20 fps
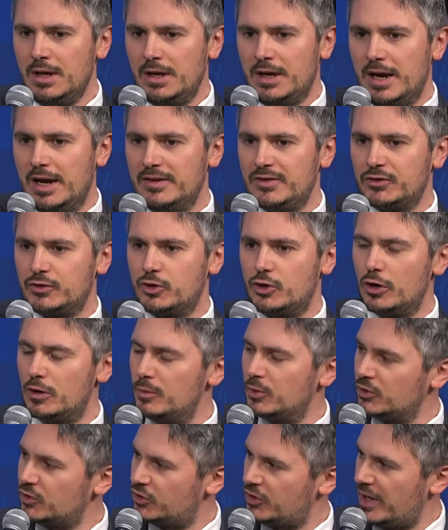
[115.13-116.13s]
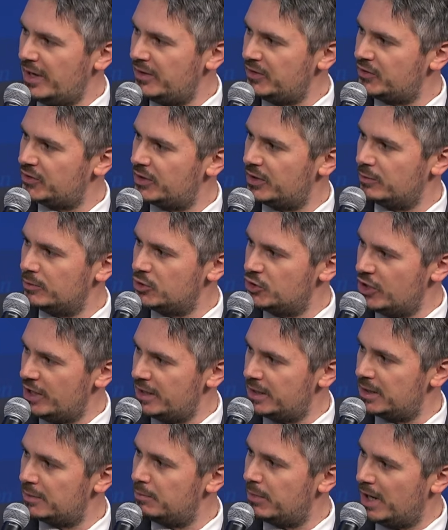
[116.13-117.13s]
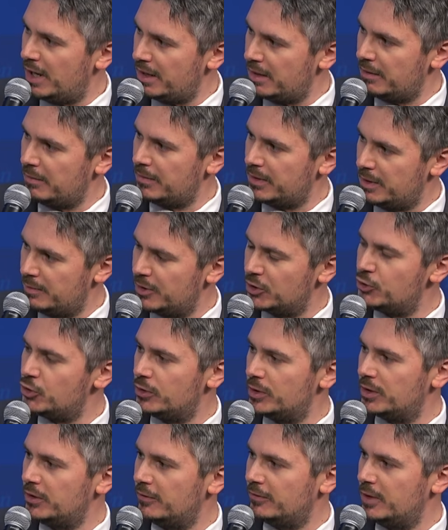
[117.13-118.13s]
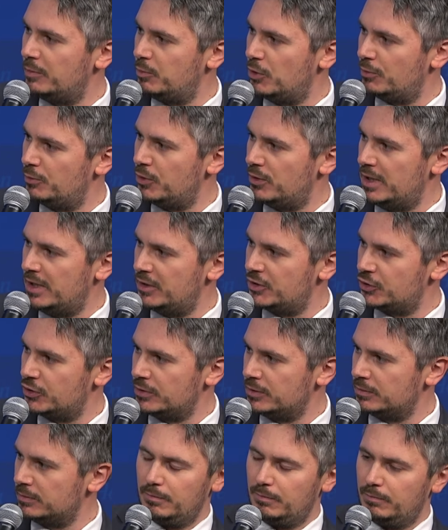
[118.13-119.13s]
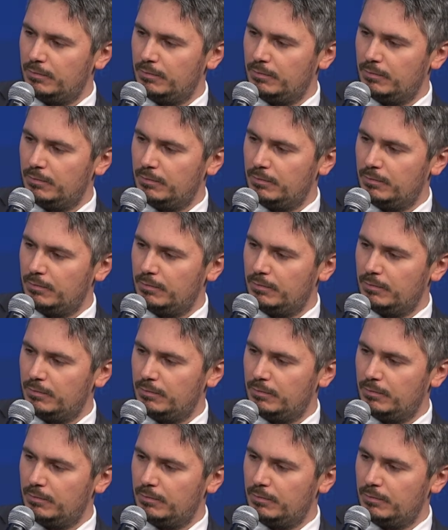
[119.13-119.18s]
as common sense on gender by the majority of the population.